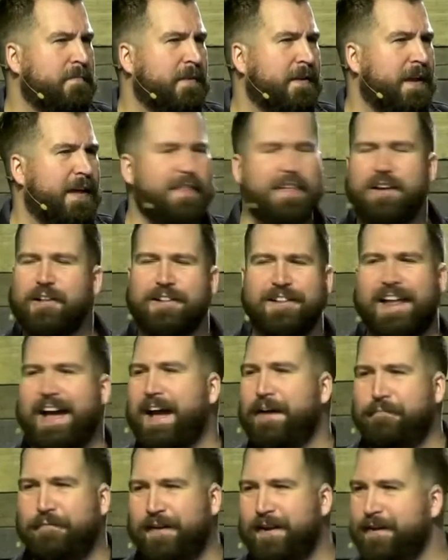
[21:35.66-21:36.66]
And they all
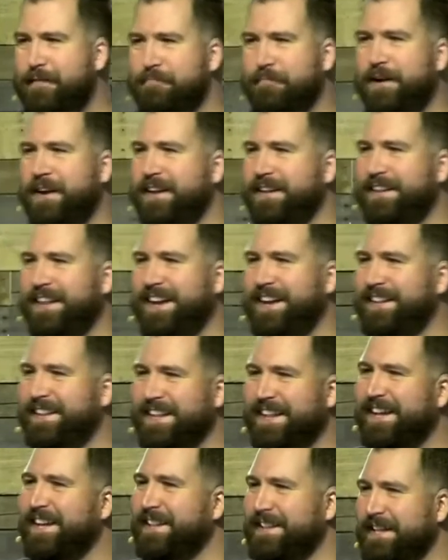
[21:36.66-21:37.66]
laugh at him, right? Like, they're
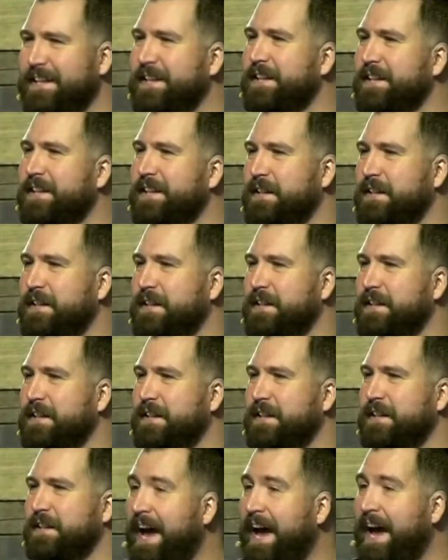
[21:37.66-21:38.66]
like, this is
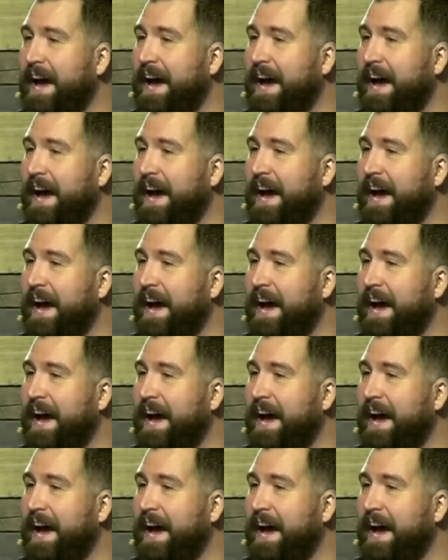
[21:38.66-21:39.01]
reality.